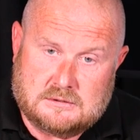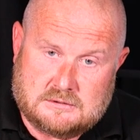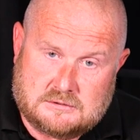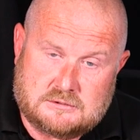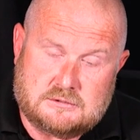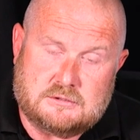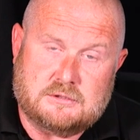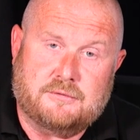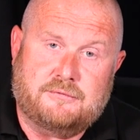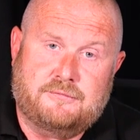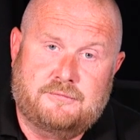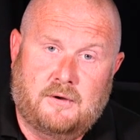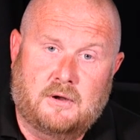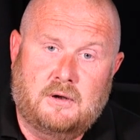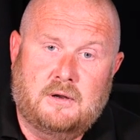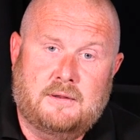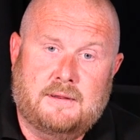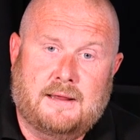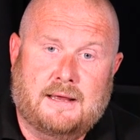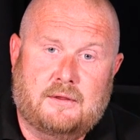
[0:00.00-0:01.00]
To
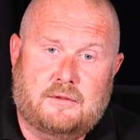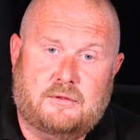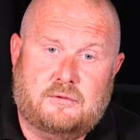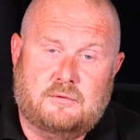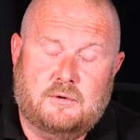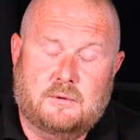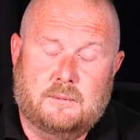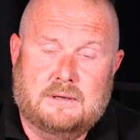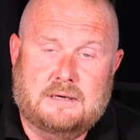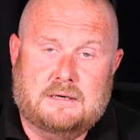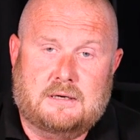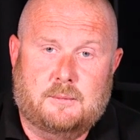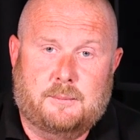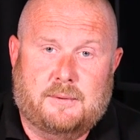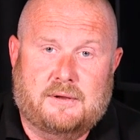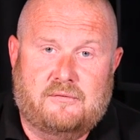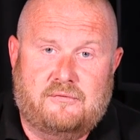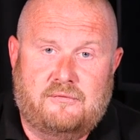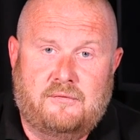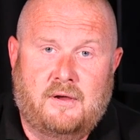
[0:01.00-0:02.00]
follow that through a little
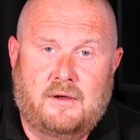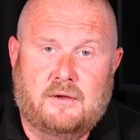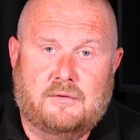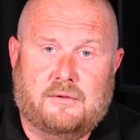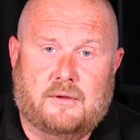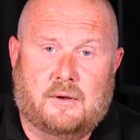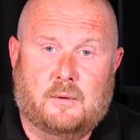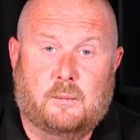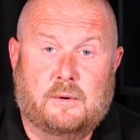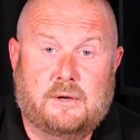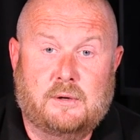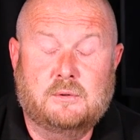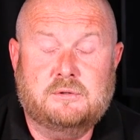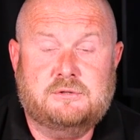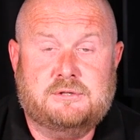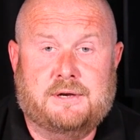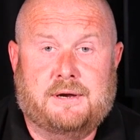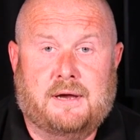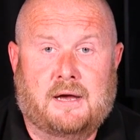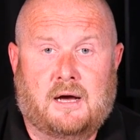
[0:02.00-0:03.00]
bit further, we
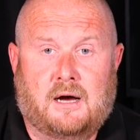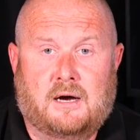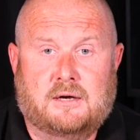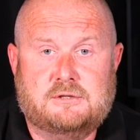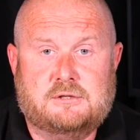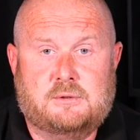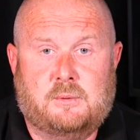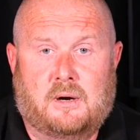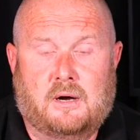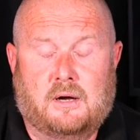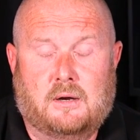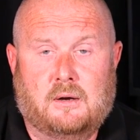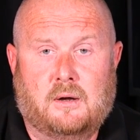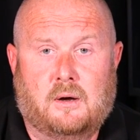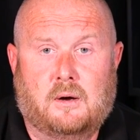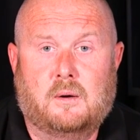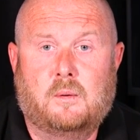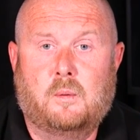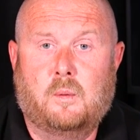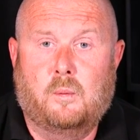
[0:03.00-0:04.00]
also get asked quite a
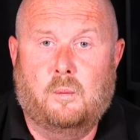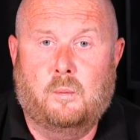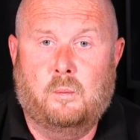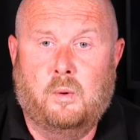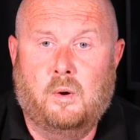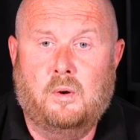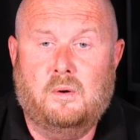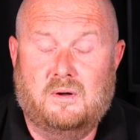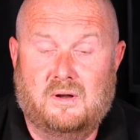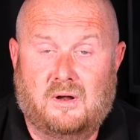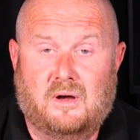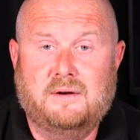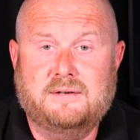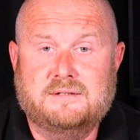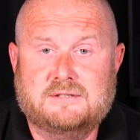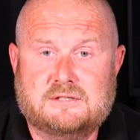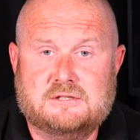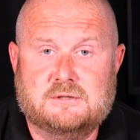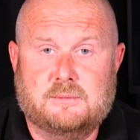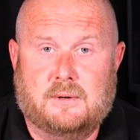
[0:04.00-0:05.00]
lot, what
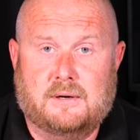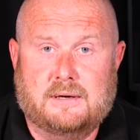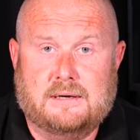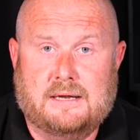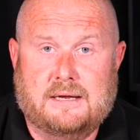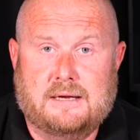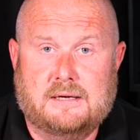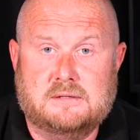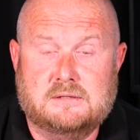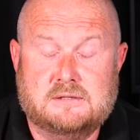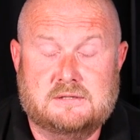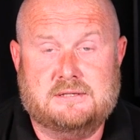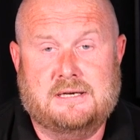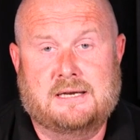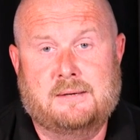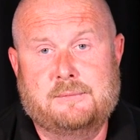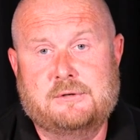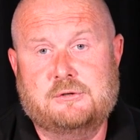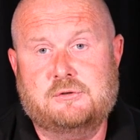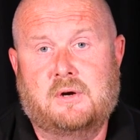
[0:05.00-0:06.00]
lights do I need? So
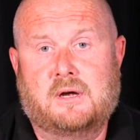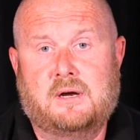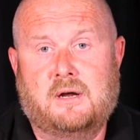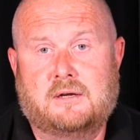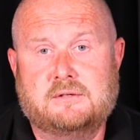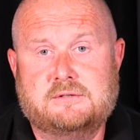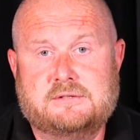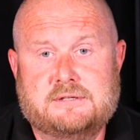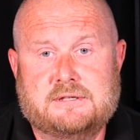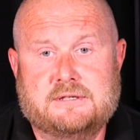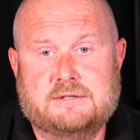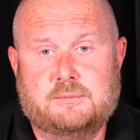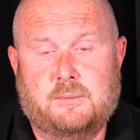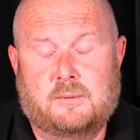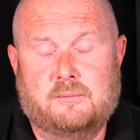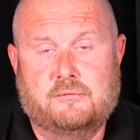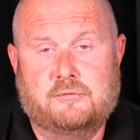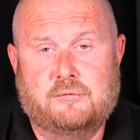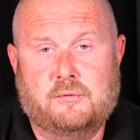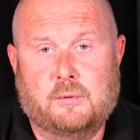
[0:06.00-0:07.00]
let me try and answer this
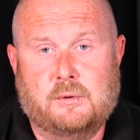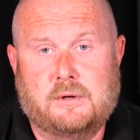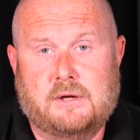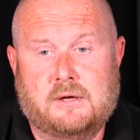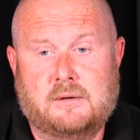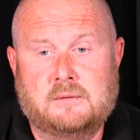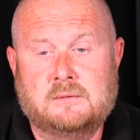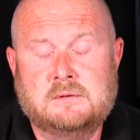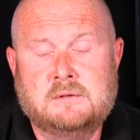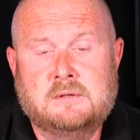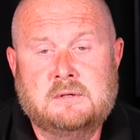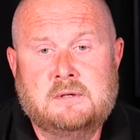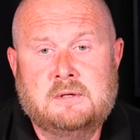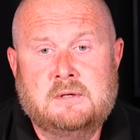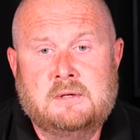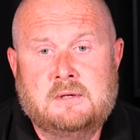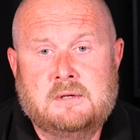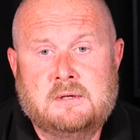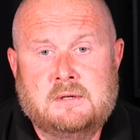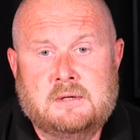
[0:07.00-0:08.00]
one for you.
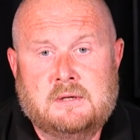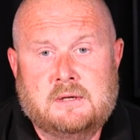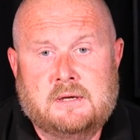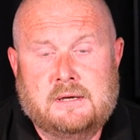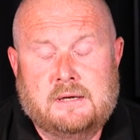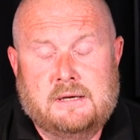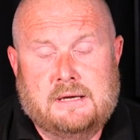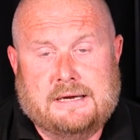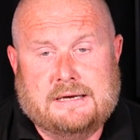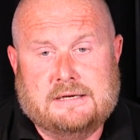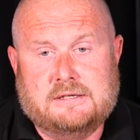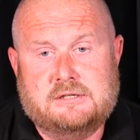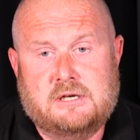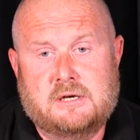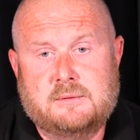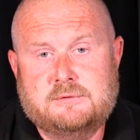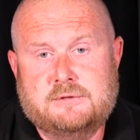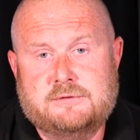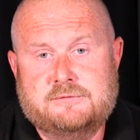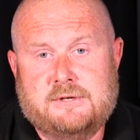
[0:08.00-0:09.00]
In
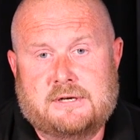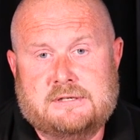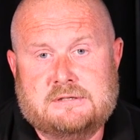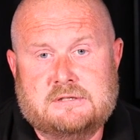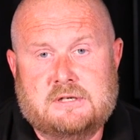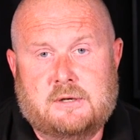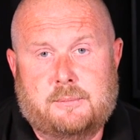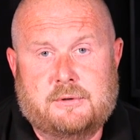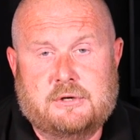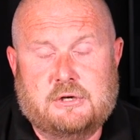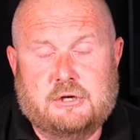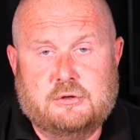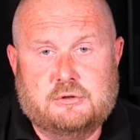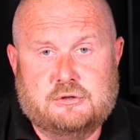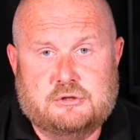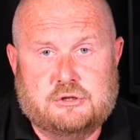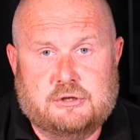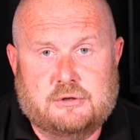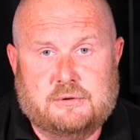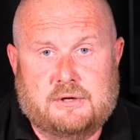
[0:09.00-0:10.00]
terms of setting up a new
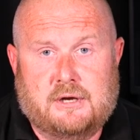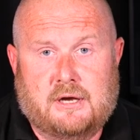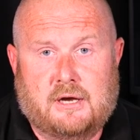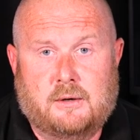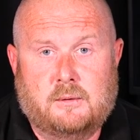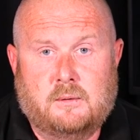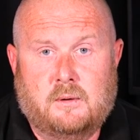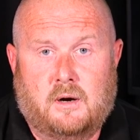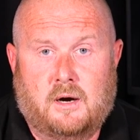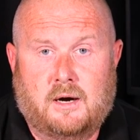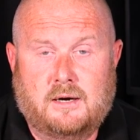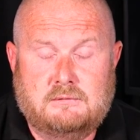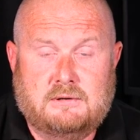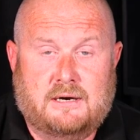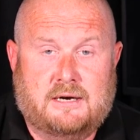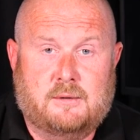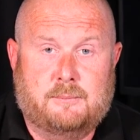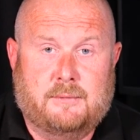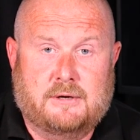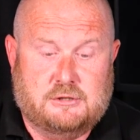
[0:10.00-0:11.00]
studio, I
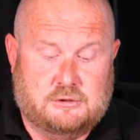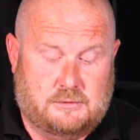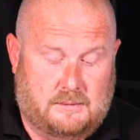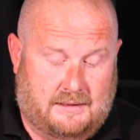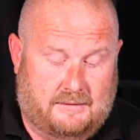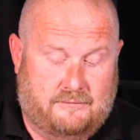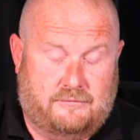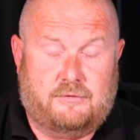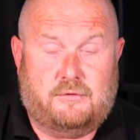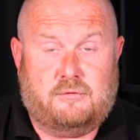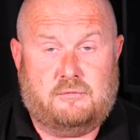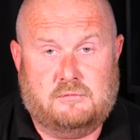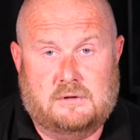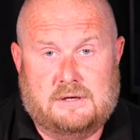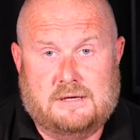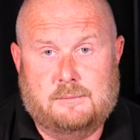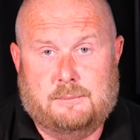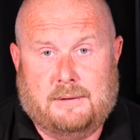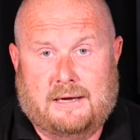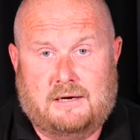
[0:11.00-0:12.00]
recommend you have
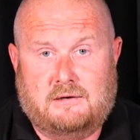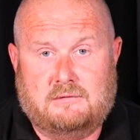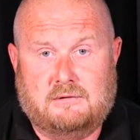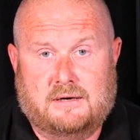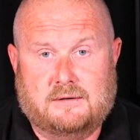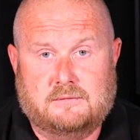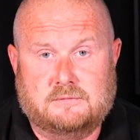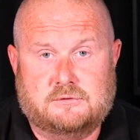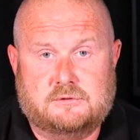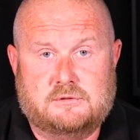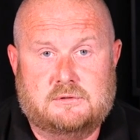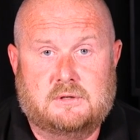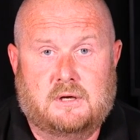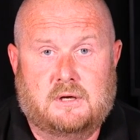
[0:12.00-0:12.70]
3 backgrounds,